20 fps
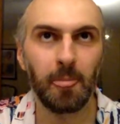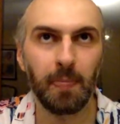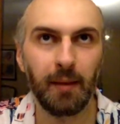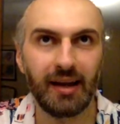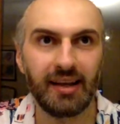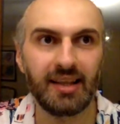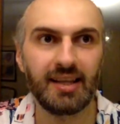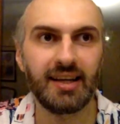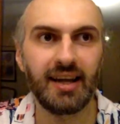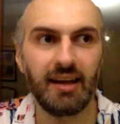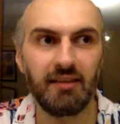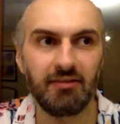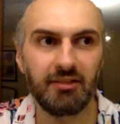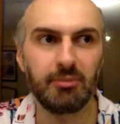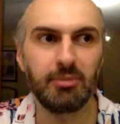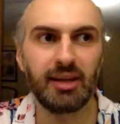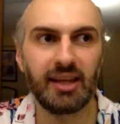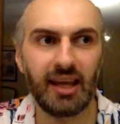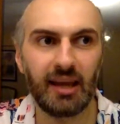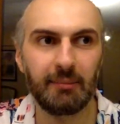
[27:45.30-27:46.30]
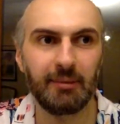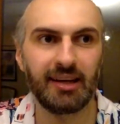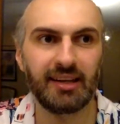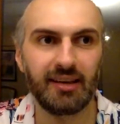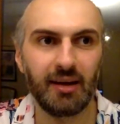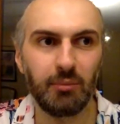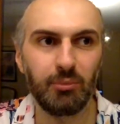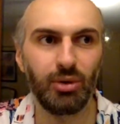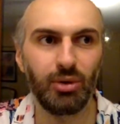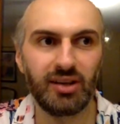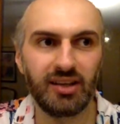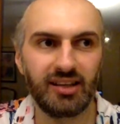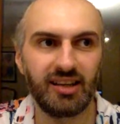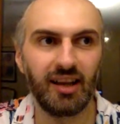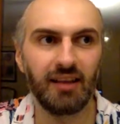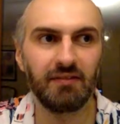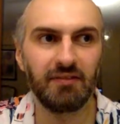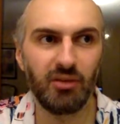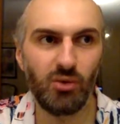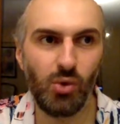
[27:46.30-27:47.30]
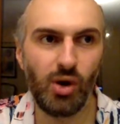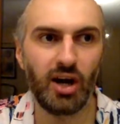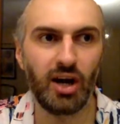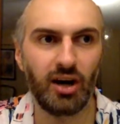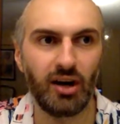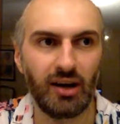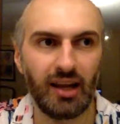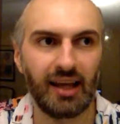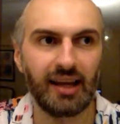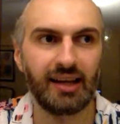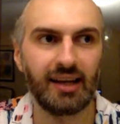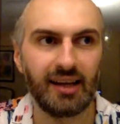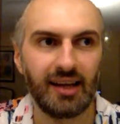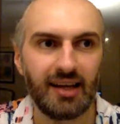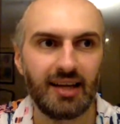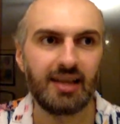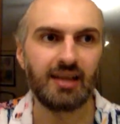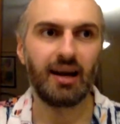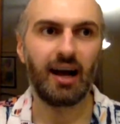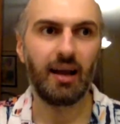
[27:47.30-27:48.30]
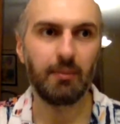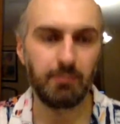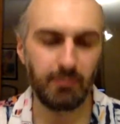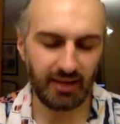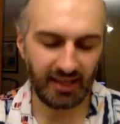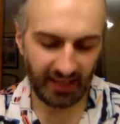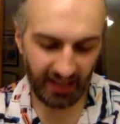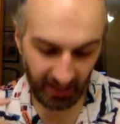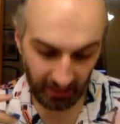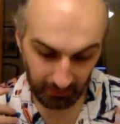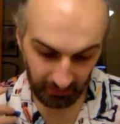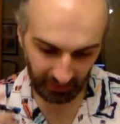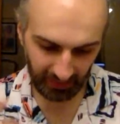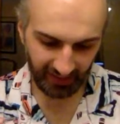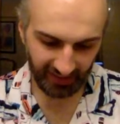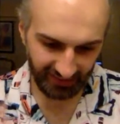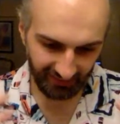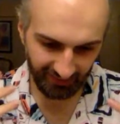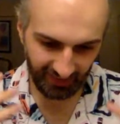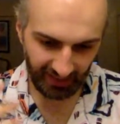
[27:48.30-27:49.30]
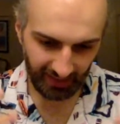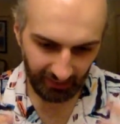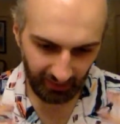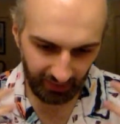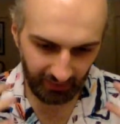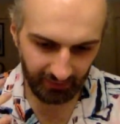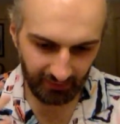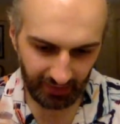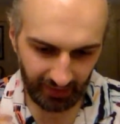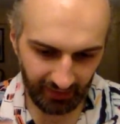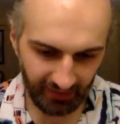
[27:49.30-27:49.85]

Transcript: I think I even became at some point self-aware. Like, I became like when I